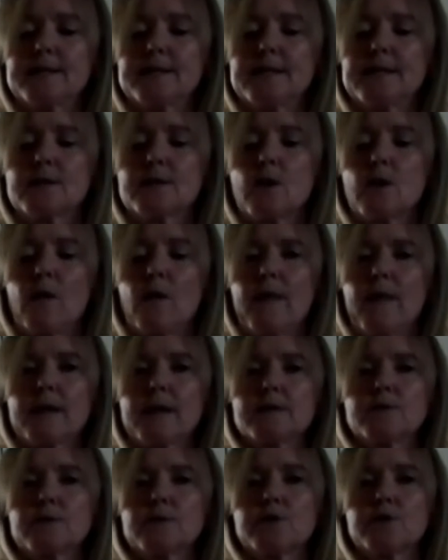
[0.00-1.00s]
It's got that
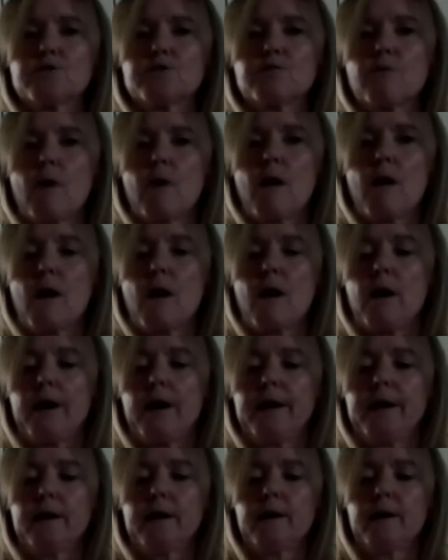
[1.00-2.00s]
sort of
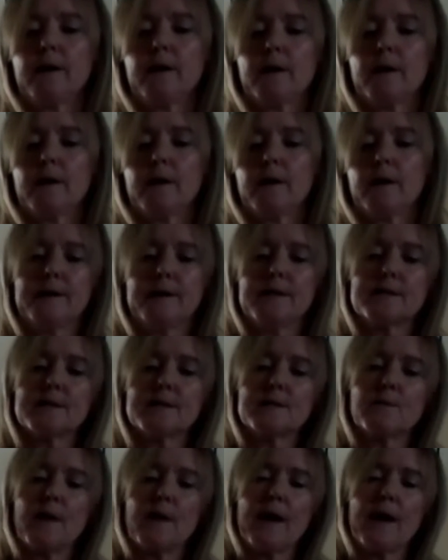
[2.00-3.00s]
dry, and this
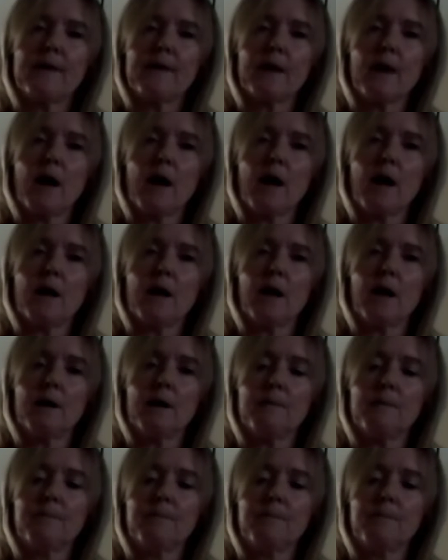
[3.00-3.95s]
is where the colour